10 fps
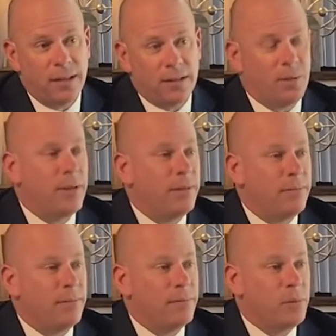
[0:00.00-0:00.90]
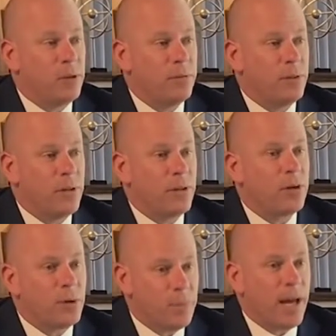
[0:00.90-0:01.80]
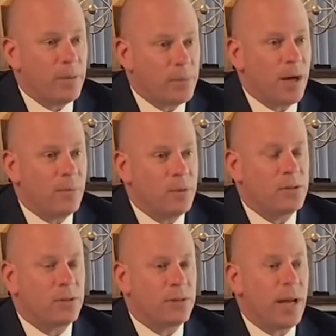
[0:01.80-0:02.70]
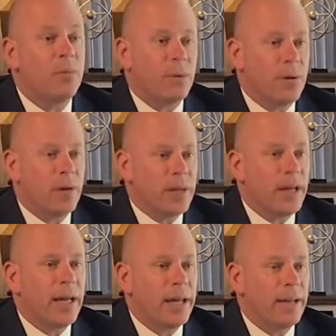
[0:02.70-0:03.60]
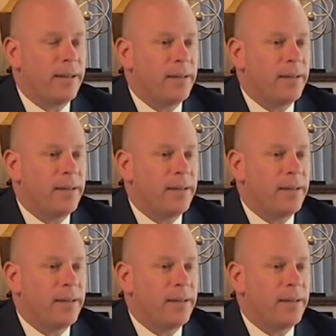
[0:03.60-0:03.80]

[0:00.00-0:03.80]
So then you move to the third math problem, which is kind of where we are today,